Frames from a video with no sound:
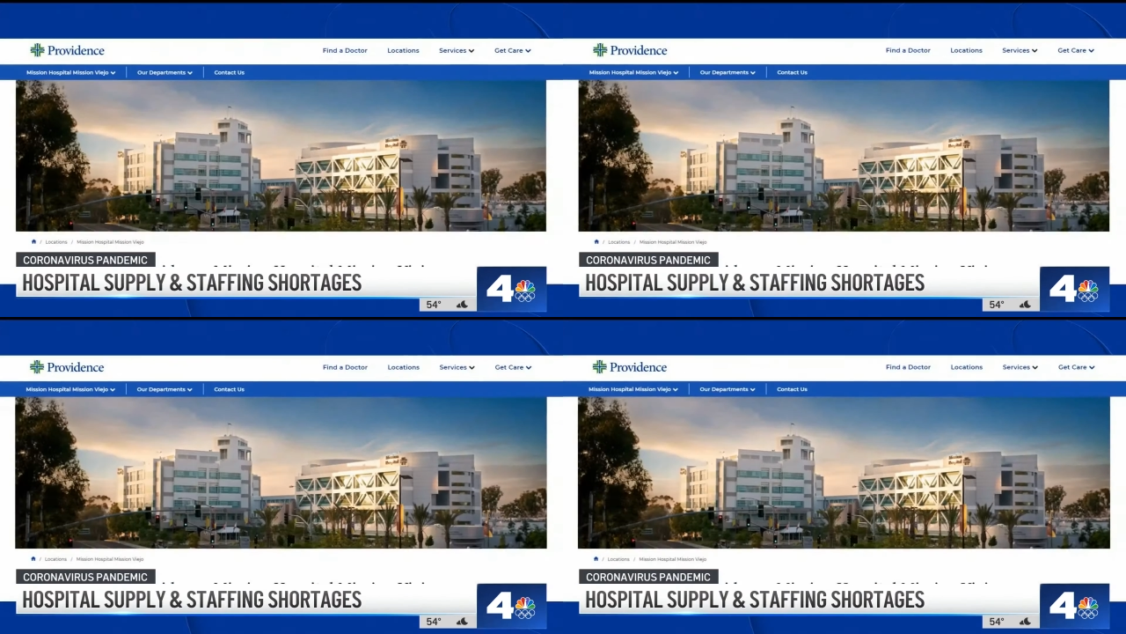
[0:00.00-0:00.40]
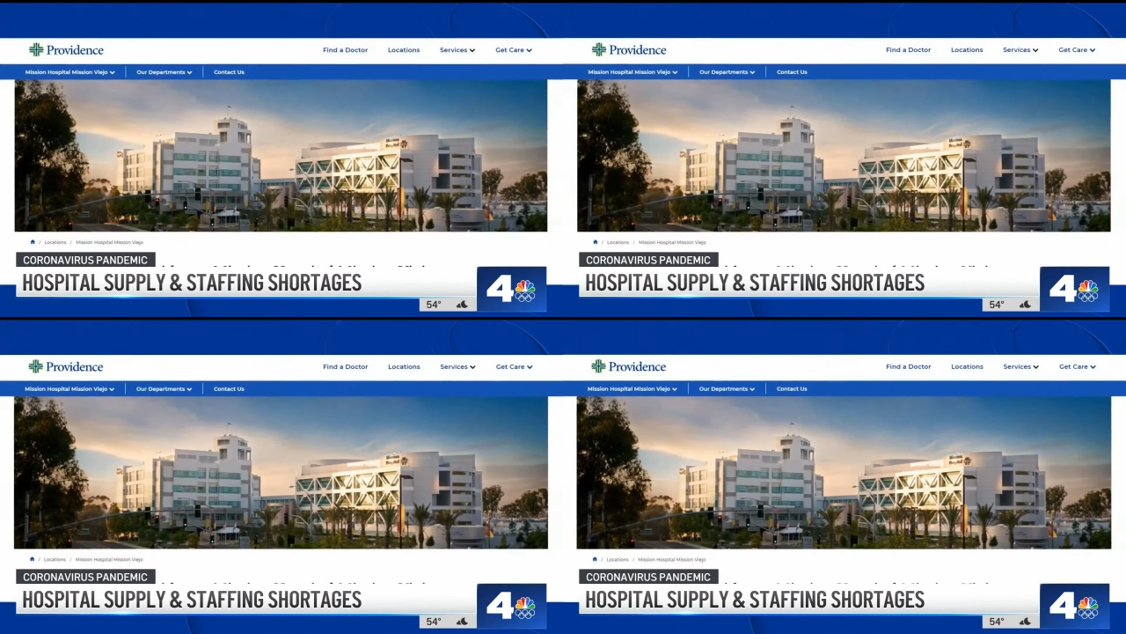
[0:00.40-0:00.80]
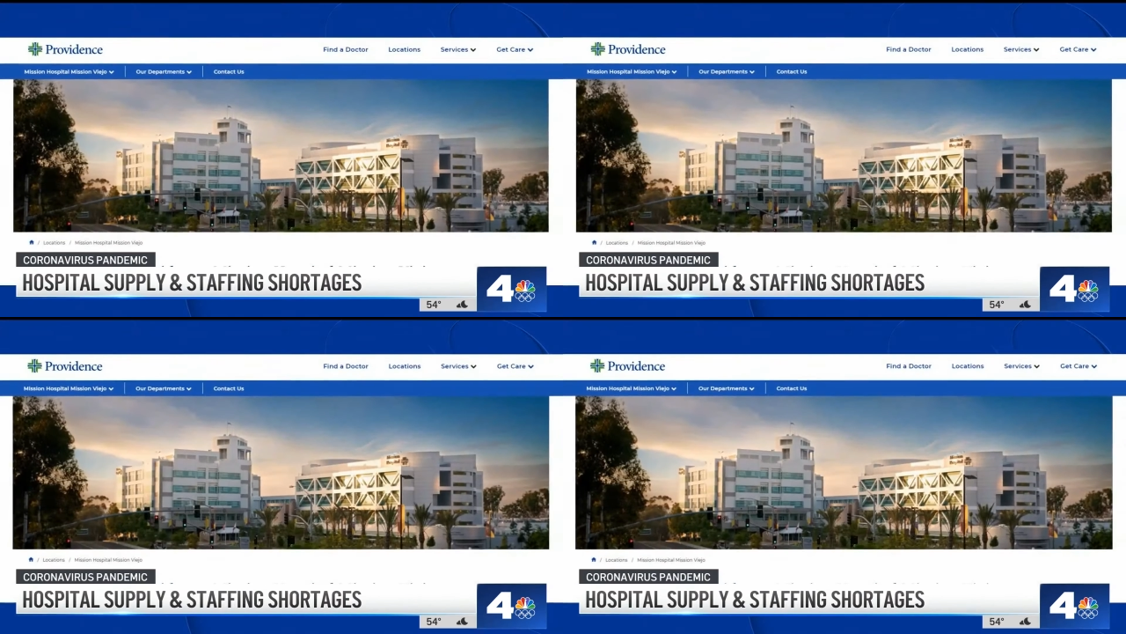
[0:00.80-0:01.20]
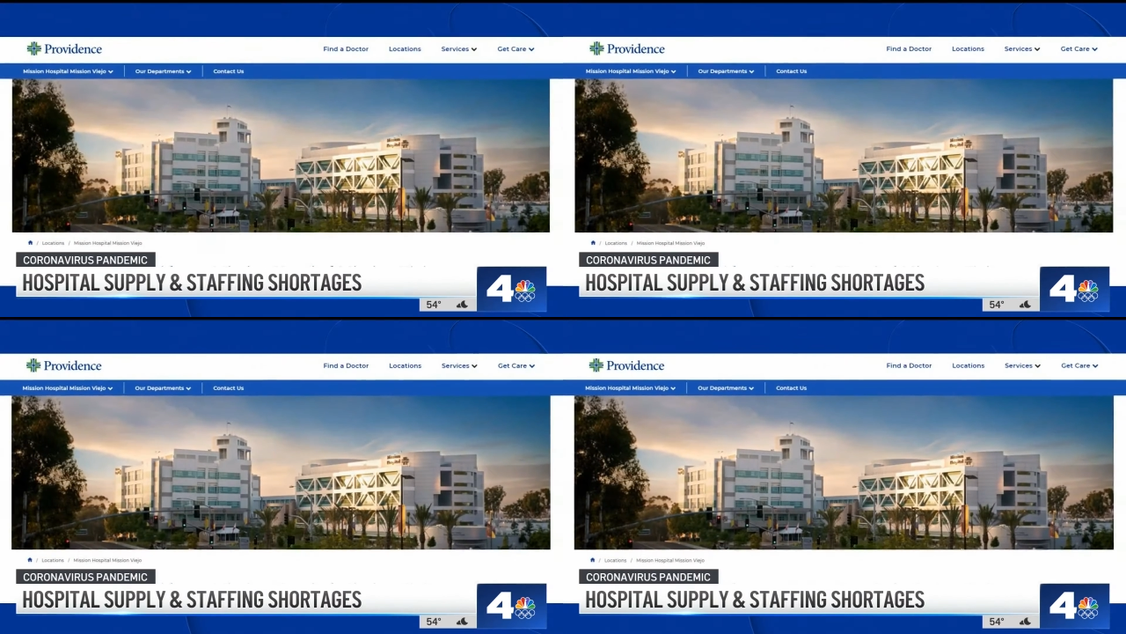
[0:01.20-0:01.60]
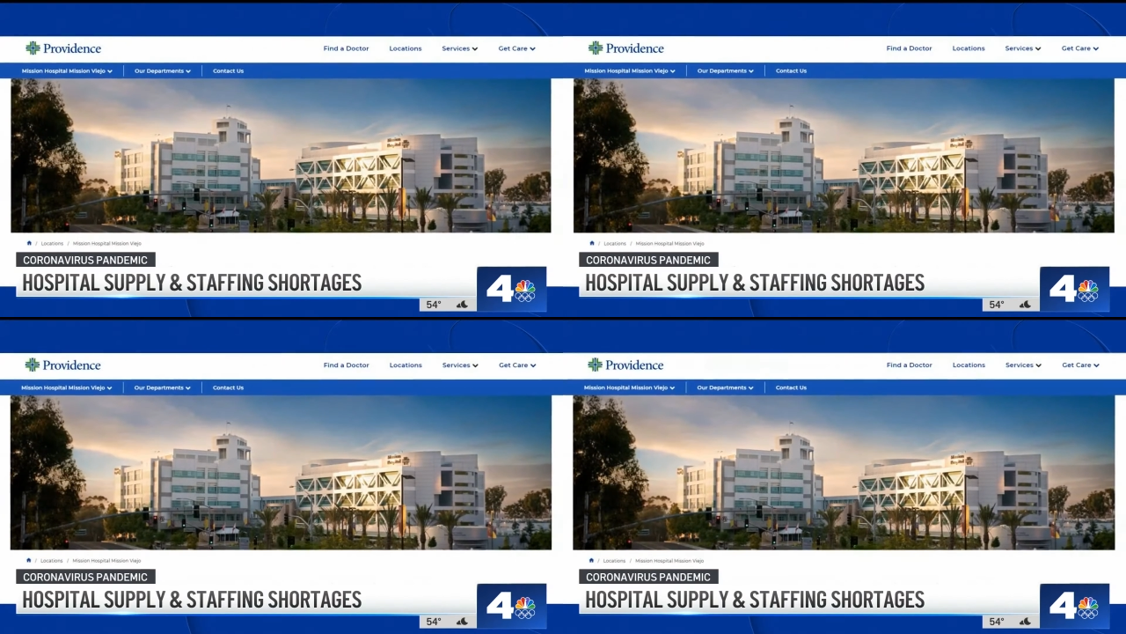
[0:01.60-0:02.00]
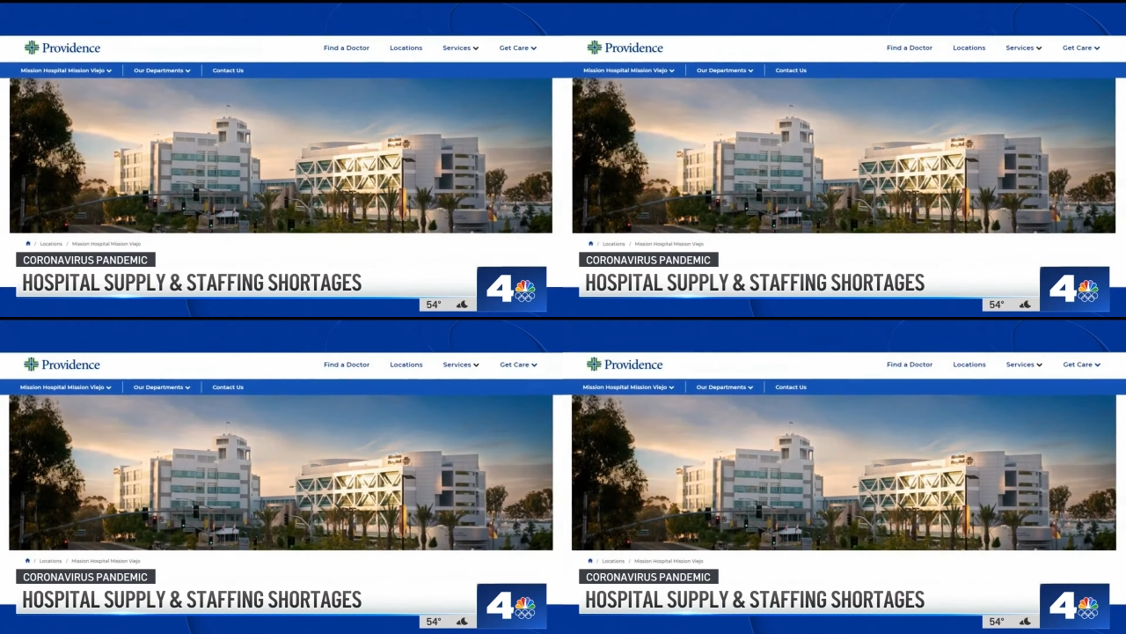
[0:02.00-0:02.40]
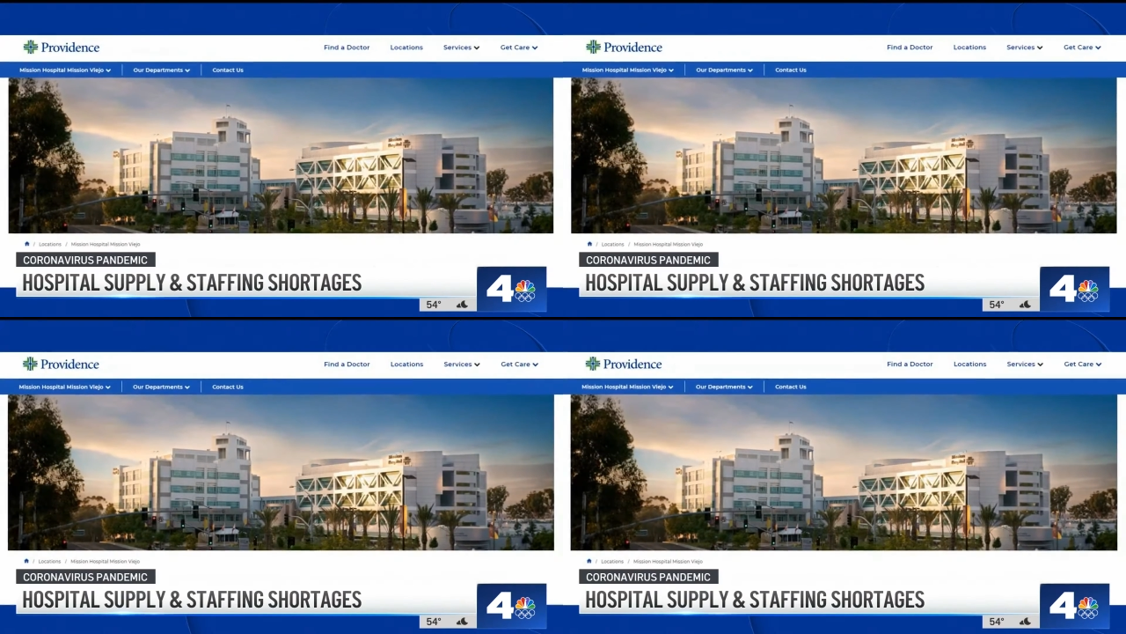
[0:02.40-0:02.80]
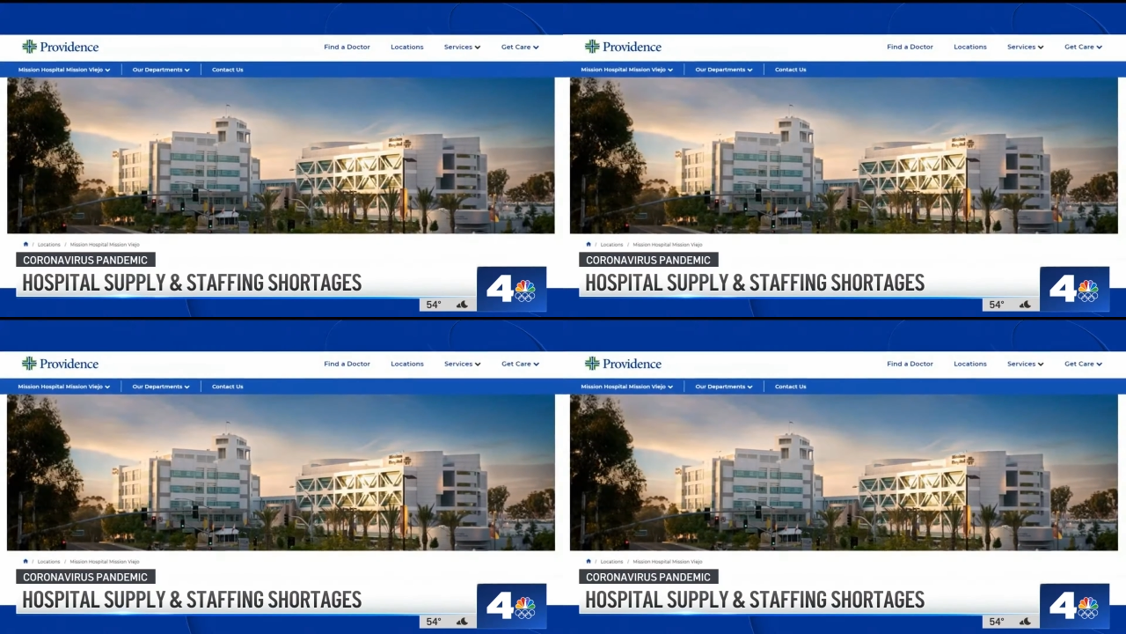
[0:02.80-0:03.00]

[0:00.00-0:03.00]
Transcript: (no speaker visible)